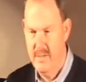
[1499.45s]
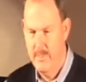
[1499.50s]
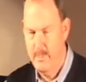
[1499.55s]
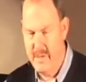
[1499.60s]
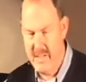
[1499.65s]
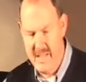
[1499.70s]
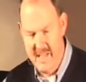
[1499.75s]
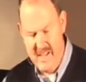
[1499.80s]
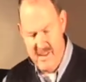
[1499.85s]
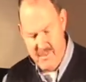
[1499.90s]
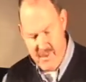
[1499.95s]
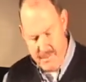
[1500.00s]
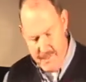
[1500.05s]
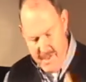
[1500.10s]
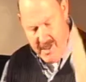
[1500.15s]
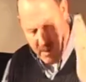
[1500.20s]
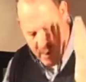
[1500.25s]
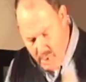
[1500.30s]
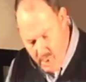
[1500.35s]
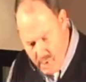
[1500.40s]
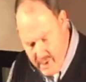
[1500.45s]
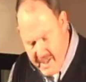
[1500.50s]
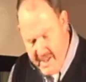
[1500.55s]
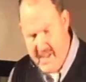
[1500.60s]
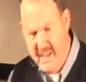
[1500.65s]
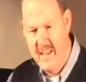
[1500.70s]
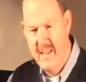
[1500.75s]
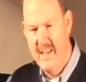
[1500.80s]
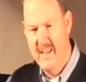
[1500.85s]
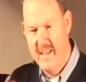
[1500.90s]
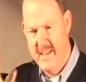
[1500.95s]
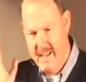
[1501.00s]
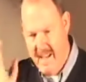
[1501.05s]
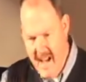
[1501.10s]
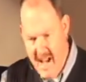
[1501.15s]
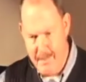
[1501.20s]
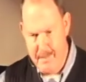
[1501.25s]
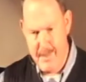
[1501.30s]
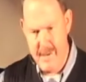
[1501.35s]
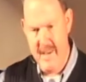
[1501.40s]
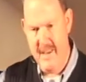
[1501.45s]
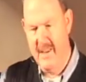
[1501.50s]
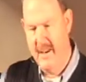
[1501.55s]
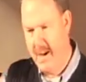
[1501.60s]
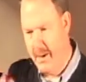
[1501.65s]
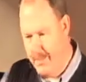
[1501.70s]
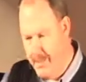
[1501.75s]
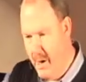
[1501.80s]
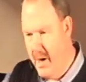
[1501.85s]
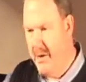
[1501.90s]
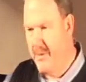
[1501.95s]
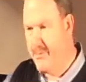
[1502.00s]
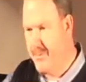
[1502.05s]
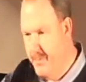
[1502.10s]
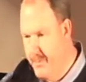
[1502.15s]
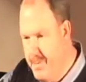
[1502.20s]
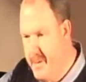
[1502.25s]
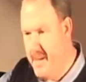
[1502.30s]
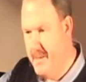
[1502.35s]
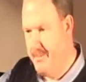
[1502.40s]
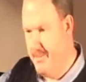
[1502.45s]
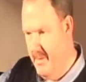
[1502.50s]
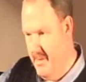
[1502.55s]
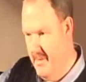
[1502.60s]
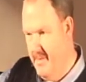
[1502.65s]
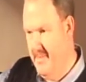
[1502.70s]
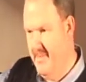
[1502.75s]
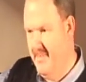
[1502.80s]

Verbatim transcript: We can never holy and happy apart from people.